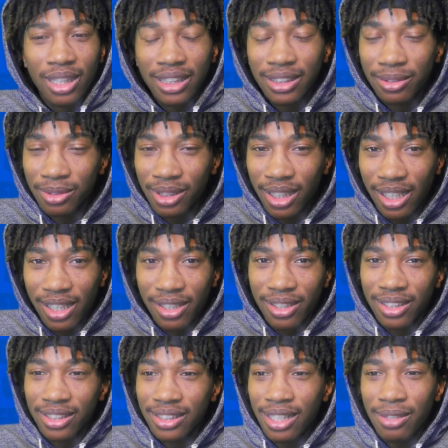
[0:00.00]
That shit was
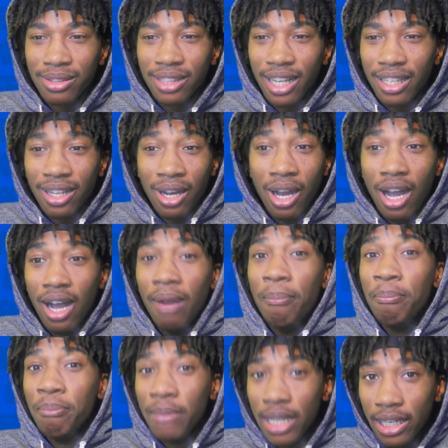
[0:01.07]
hilarious. That was like a
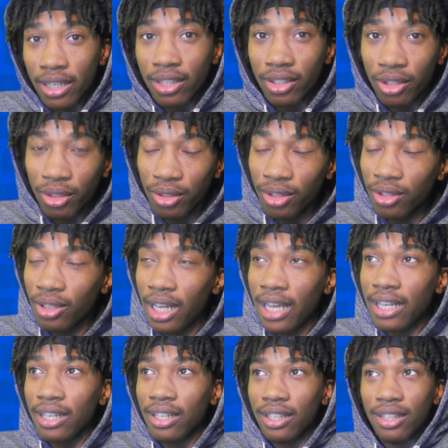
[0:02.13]
minute ago, though.
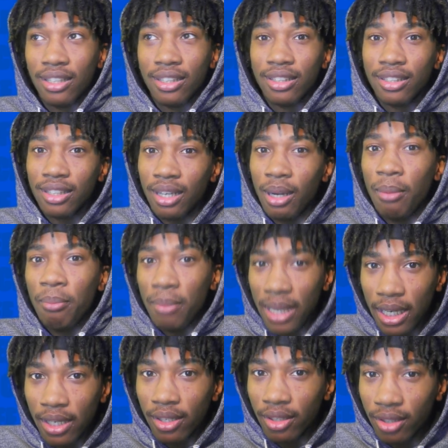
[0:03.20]
Like, a
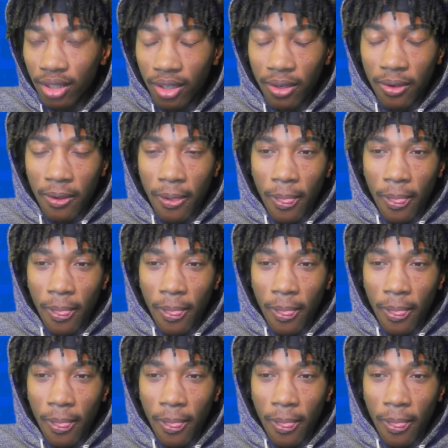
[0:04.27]
minute ago.